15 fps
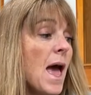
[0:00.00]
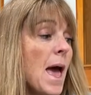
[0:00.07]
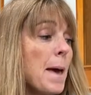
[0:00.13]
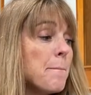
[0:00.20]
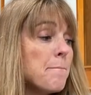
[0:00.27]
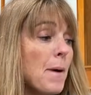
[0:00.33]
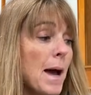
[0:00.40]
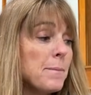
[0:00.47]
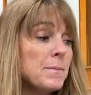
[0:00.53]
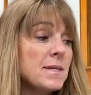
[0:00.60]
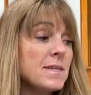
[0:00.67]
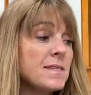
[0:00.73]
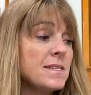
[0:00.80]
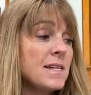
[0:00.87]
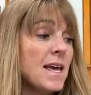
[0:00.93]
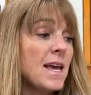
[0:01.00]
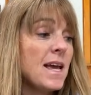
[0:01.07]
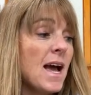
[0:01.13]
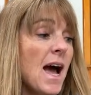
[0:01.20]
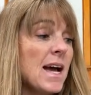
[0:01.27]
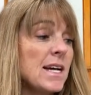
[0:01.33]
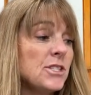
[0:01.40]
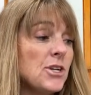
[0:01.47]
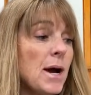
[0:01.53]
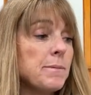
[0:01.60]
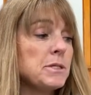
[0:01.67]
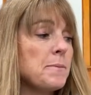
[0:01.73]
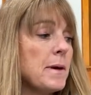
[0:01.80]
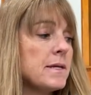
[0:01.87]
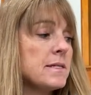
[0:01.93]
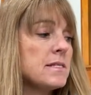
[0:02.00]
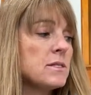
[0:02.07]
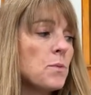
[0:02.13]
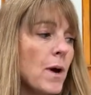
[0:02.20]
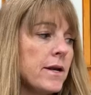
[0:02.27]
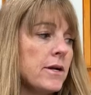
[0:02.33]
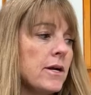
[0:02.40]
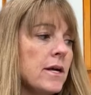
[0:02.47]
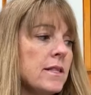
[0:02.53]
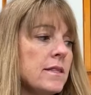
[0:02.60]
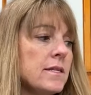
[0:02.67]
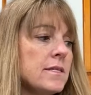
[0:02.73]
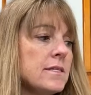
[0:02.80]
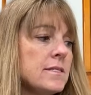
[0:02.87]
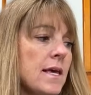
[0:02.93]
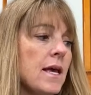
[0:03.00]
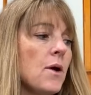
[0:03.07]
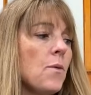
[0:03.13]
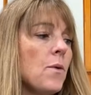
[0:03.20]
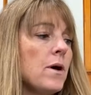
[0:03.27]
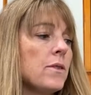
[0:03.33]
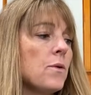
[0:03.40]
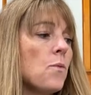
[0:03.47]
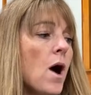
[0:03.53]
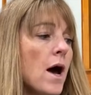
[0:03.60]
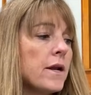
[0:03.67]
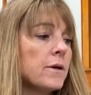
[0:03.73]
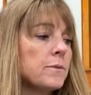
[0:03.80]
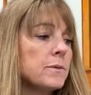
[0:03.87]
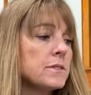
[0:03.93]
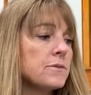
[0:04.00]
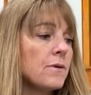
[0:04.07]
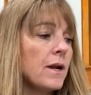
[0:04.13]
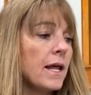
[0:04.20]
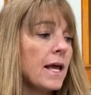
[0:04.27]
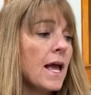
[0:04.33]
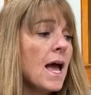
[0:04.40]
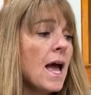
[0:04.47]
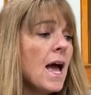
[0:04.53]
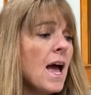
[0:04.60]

And by mistake, I dropped my sweater in the sink while the water was running.